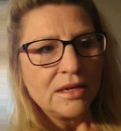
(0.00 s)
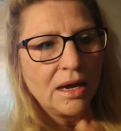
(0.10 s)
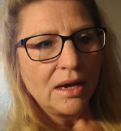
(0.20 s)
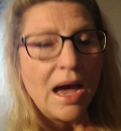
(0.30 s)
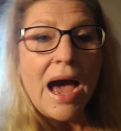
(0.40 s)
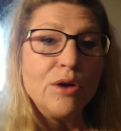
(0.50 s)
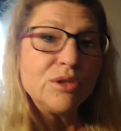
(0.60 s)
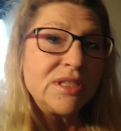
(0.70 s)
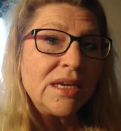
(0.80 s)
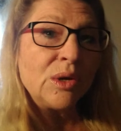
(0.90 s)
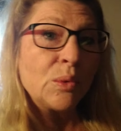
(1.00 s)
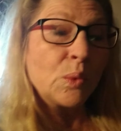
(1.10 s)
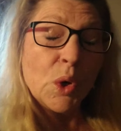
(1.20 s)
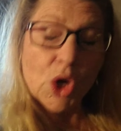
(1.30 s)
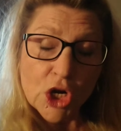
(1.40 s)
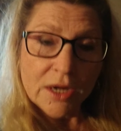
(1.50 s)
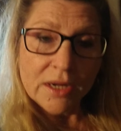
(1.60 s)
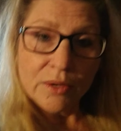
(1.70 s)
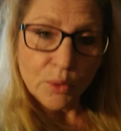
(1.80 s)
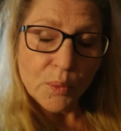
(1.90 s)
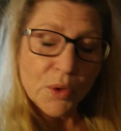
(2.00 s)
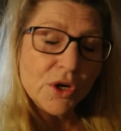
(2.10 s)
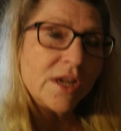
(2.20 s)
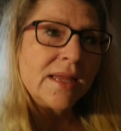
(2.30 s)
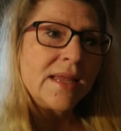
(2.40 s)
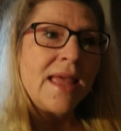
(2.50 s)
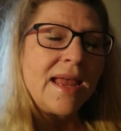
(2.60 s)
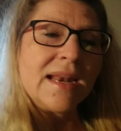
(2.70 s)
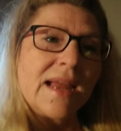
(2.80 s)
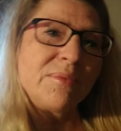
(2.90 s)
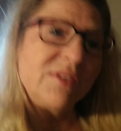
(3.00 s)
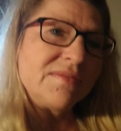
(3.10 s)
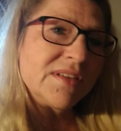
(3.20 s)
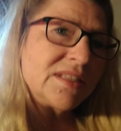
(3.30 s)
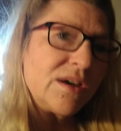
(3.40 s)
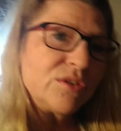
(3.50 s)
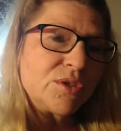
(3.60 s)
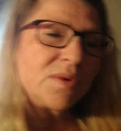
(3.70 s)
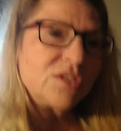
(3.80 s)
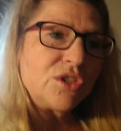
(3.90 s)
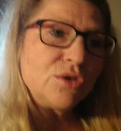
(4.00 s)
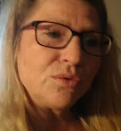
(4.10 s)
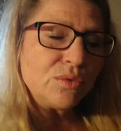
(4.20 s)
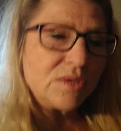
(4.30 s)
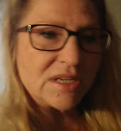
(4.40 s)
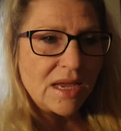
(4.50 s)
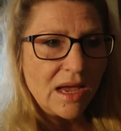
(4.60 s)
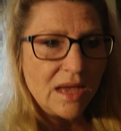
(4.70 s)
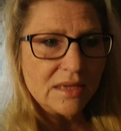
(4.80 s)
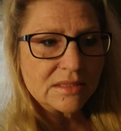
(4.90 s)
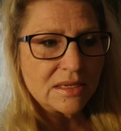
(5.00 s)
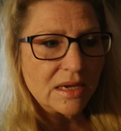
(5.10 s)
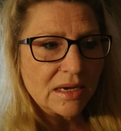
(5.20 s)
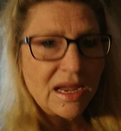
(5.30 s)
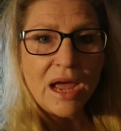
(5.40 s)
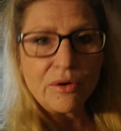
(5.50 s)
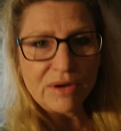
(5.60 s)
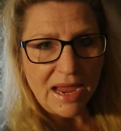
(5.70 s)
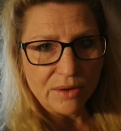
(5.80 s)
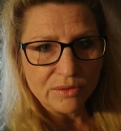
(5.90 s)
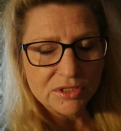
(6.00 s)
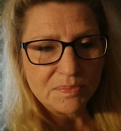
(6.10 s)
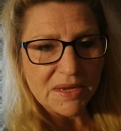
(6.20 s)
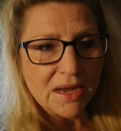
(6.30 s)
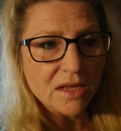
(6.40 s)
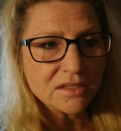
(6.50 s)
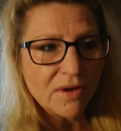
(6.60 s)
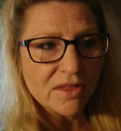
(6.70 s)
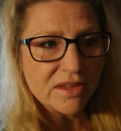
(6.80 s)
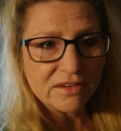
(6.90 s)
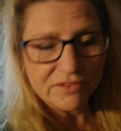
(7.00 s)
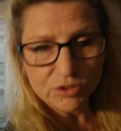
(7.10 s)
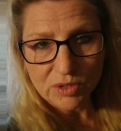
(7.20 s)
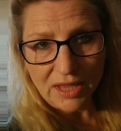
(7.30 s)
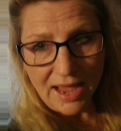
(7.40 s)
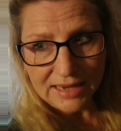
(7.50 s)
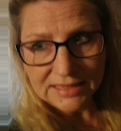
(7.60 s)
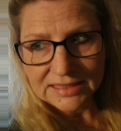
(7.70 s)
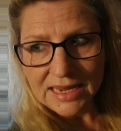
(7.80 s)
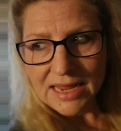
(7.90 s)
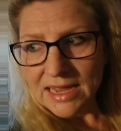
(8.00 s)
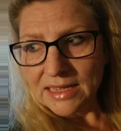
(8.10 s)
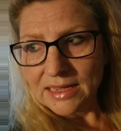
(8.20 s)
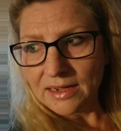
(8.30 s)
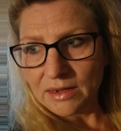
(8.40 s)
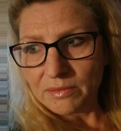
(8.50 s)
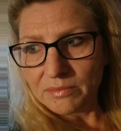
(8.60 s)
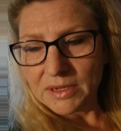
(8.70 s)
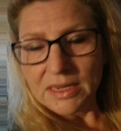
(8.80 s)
housing, work, and I believe this house was used as a coyote house because of all the individual locks and